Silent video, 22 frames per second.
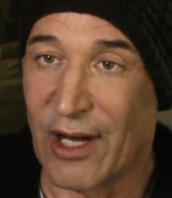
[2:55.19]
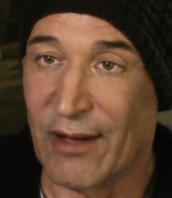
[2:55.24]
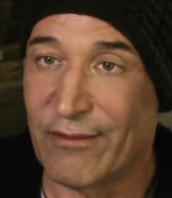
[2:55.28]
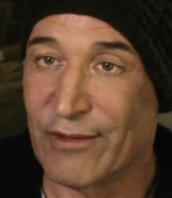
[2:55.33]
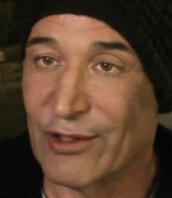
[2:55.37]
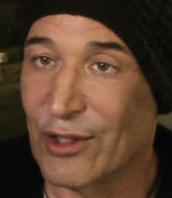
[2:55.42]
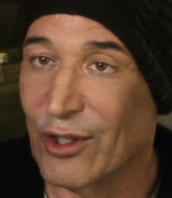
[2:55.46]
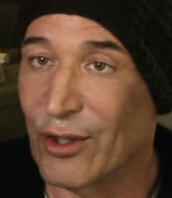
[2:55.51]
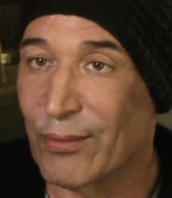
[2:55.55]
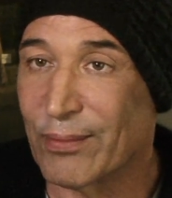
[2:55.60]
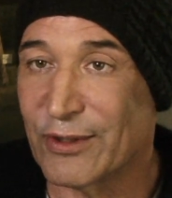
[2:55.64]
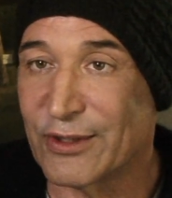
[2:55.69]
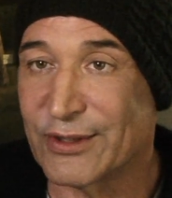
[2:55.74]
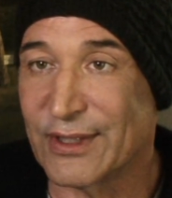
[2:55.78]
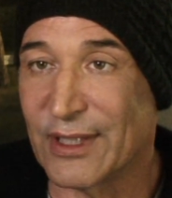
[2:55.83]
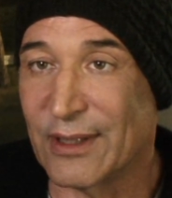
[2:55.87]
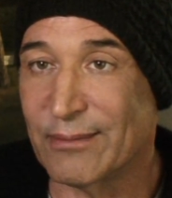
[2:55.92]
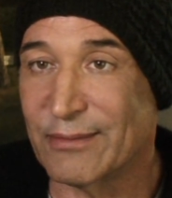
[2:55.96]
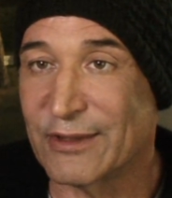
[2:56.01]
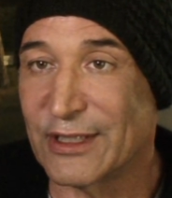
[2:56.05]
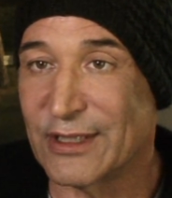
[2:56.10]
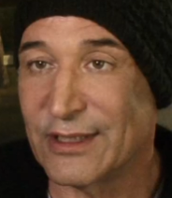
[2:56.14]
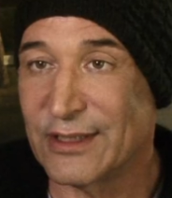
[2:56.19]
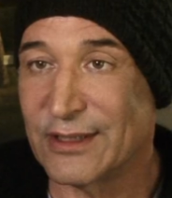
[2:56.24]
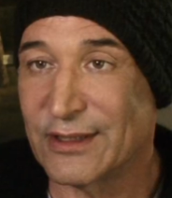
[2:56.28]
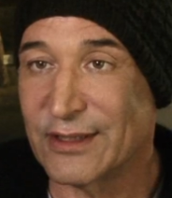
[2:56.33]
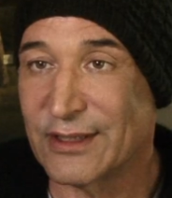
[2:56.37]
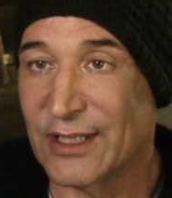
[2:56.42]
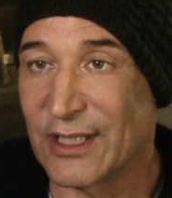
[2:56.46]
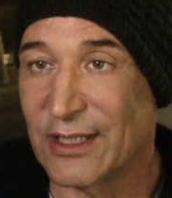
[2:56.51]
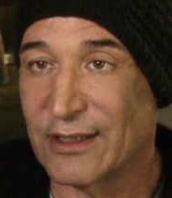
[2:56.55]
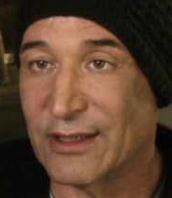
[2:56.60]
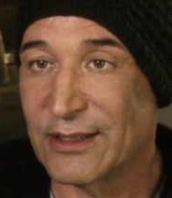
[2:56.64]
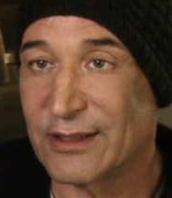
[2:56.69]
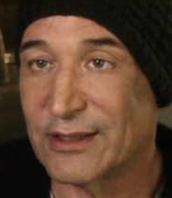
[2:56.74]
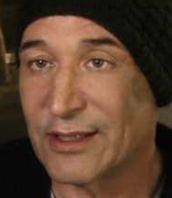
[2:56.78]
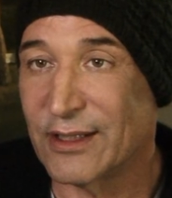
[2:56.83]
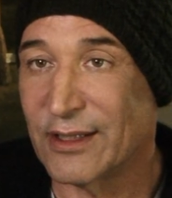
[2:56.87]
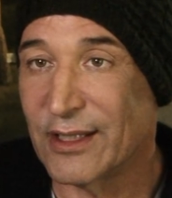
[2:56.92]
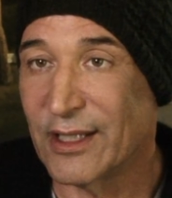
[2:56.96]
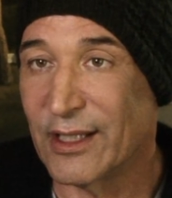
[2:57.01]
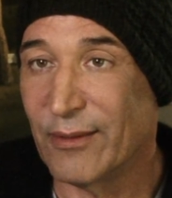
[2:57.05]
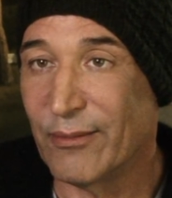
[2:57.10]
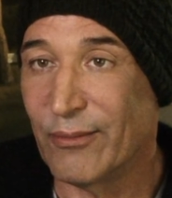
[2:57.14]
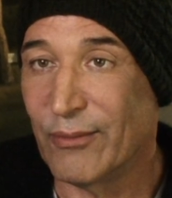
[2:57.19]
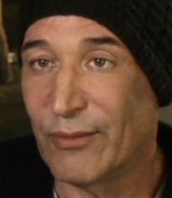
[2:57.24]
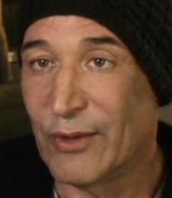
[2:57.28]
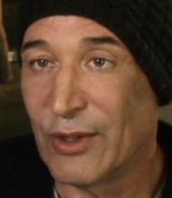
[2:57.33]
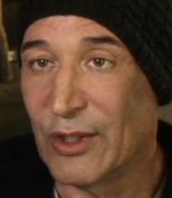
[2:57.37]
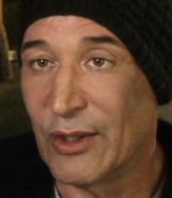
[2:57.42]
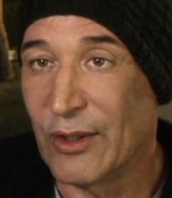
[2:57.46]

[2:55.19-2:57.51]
a envelope or something and send it to them.